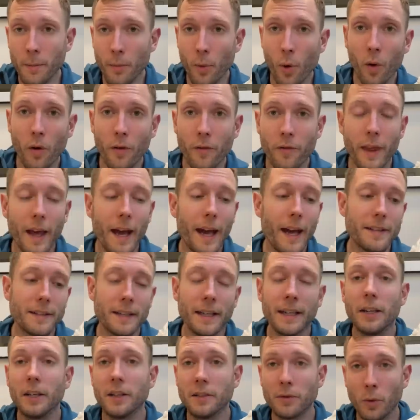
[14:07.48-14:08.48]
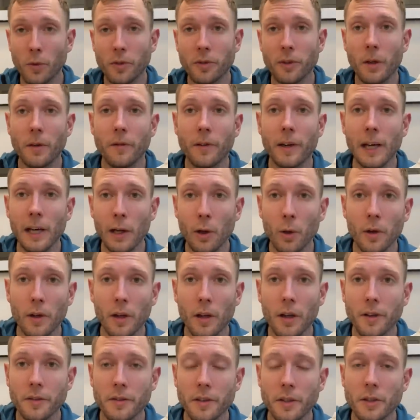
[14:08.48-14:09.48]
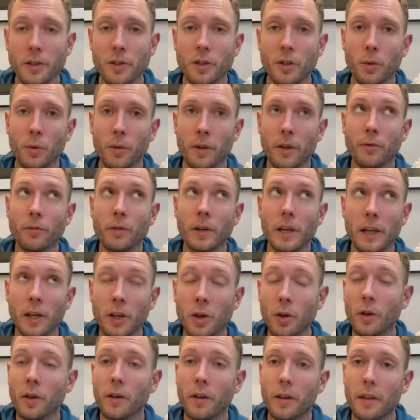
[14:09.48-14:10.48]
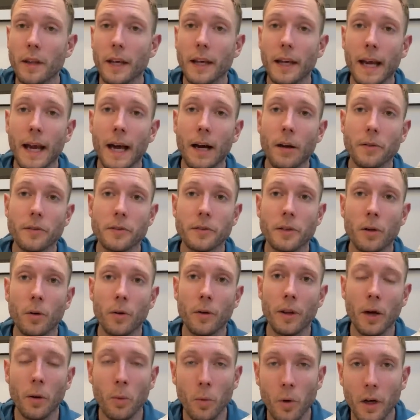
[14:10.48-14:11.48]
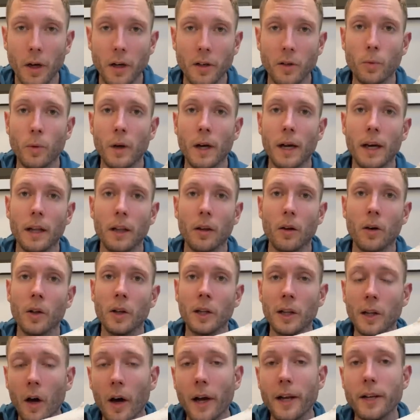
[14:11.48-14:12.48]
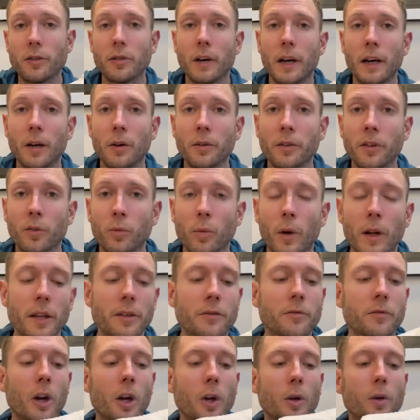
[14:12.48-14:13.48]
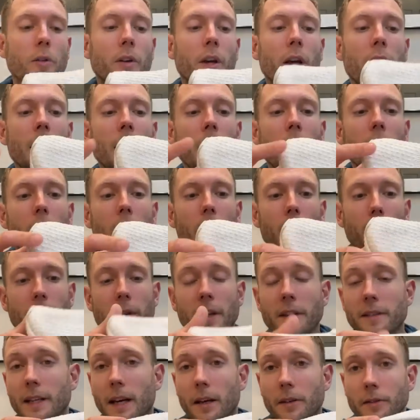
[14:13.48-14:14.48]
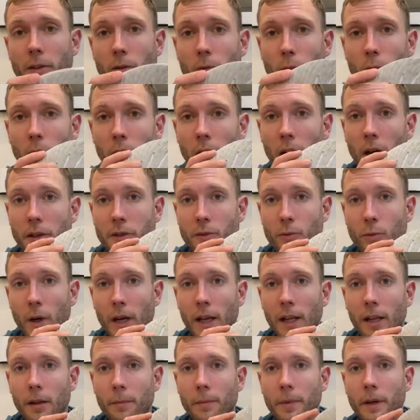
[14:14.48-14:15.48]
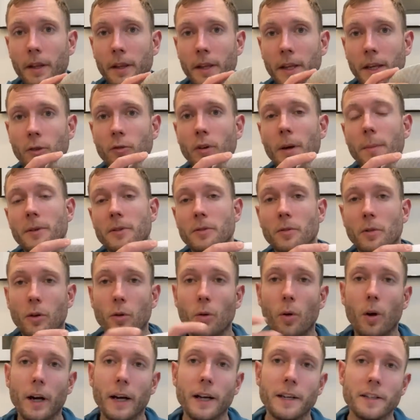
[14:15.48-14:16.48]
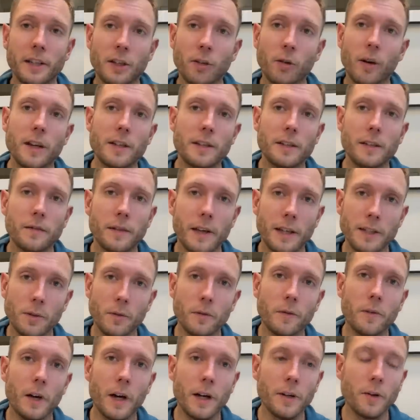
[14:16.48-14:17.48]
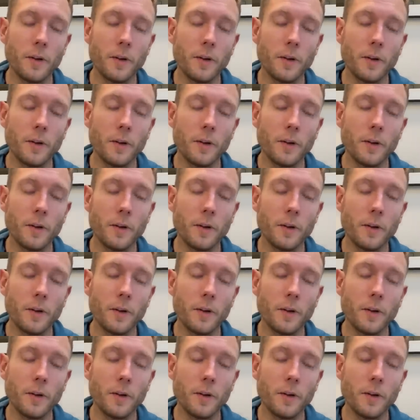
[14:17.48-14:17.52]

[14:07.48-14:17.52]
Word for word: more of that, and it's also a very long-lasting shoe with a really good thick outsole that works well on light trails as well as road. I mean, this outsole will last well, but the grip is not quite as aggressive as you'll find